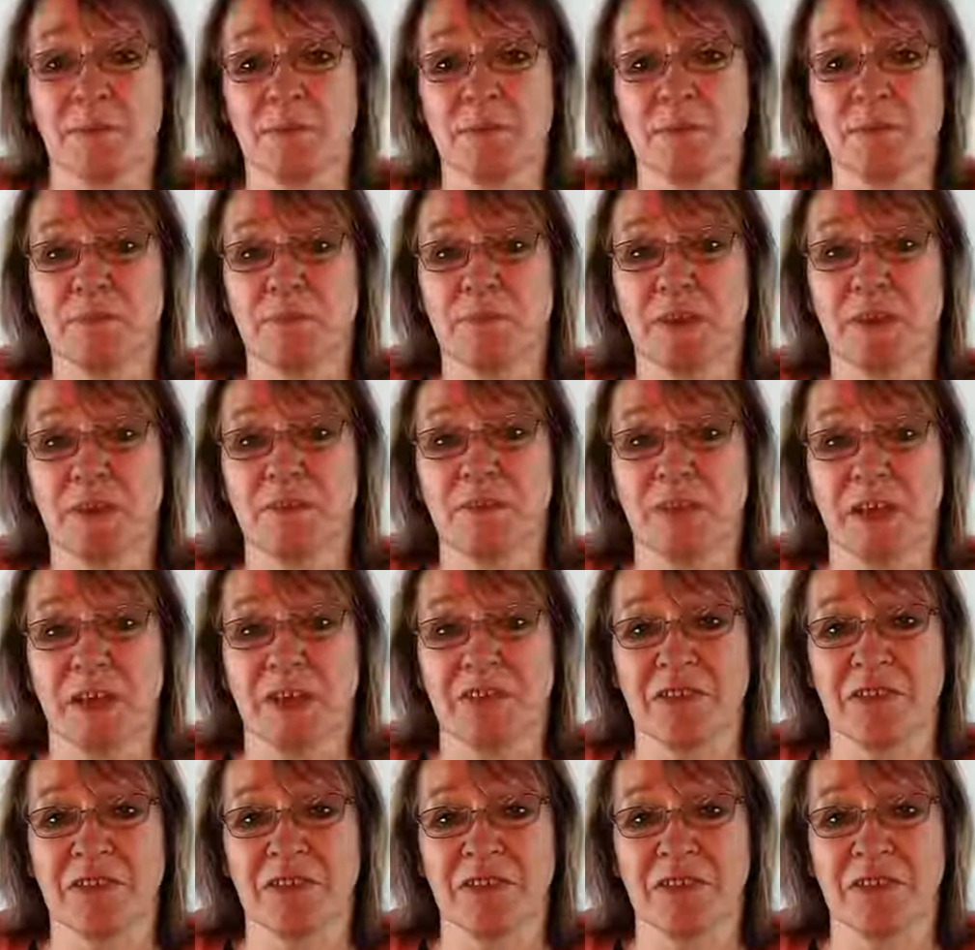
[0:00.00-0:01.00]

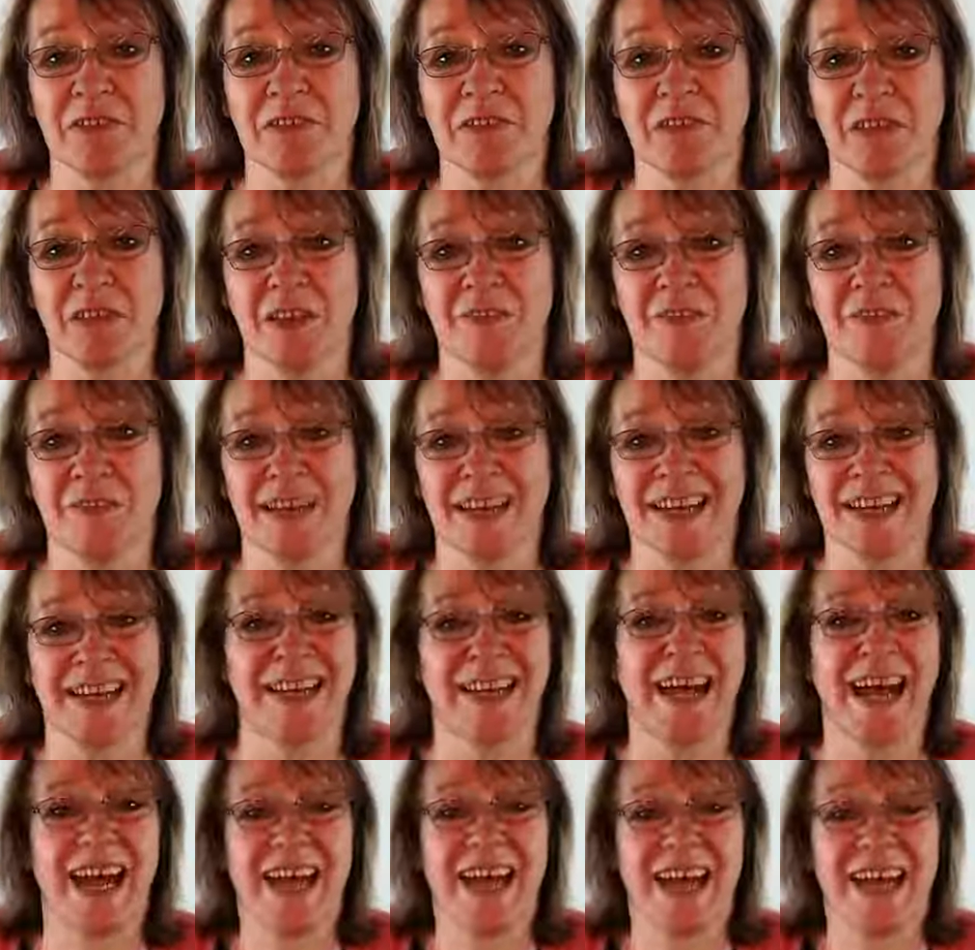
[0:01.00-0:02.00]
presentations each evening
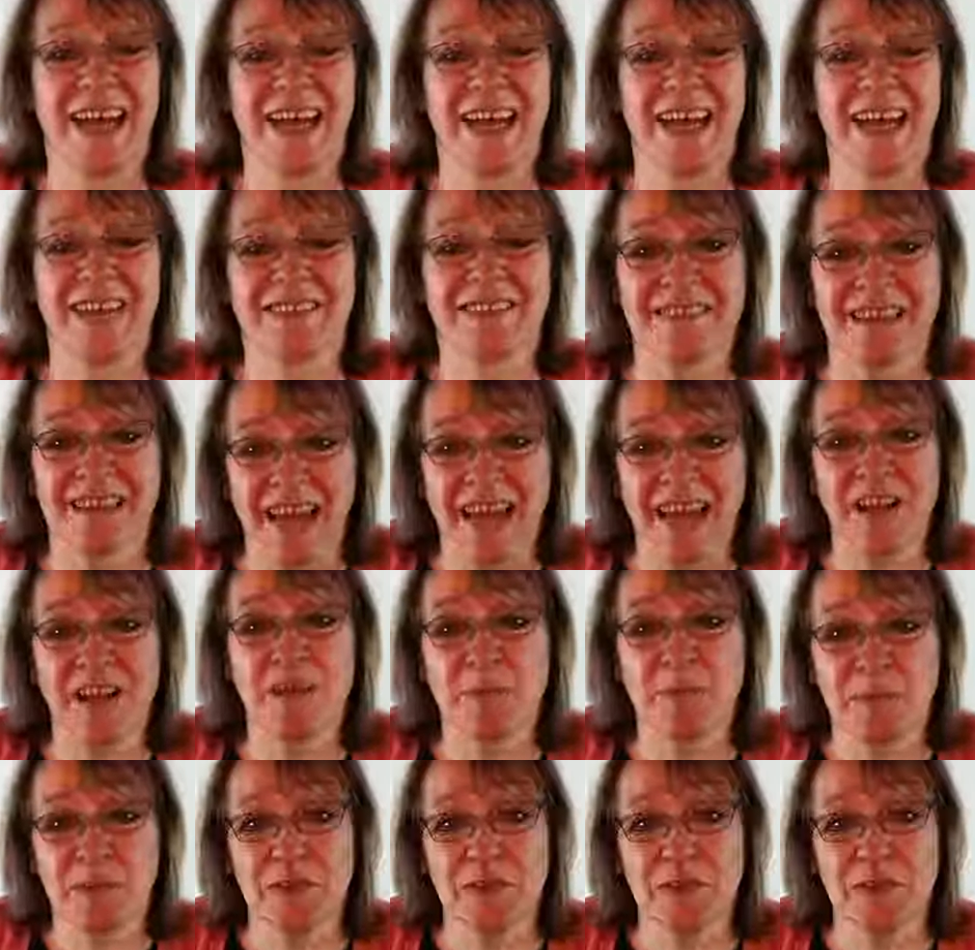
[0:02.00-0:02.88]
here is to help